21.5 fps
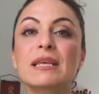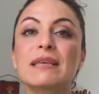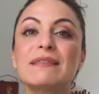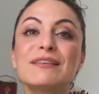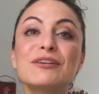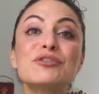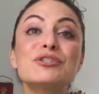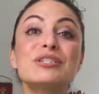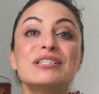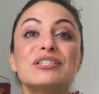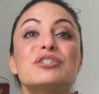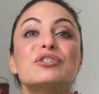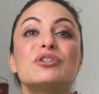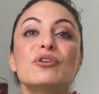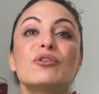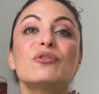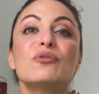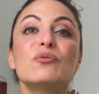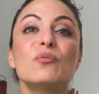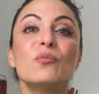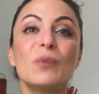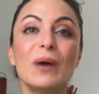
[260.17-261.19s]
There's a
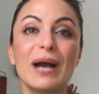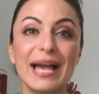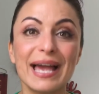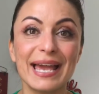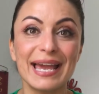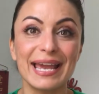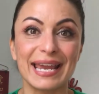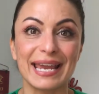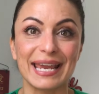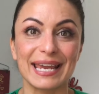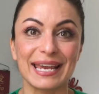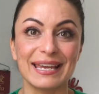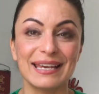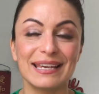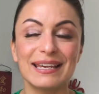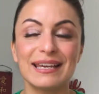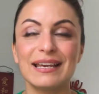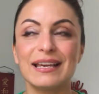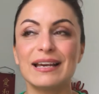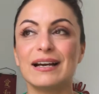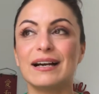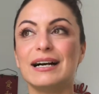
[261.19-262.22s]
certain way.
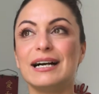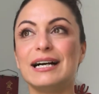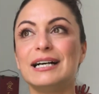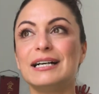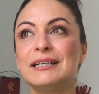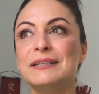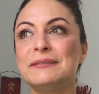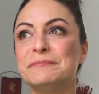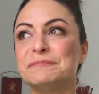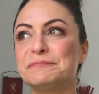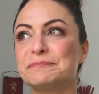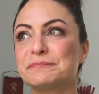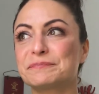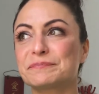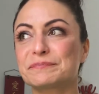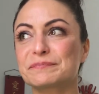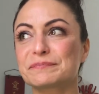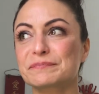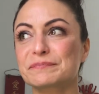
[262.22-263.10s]
Um,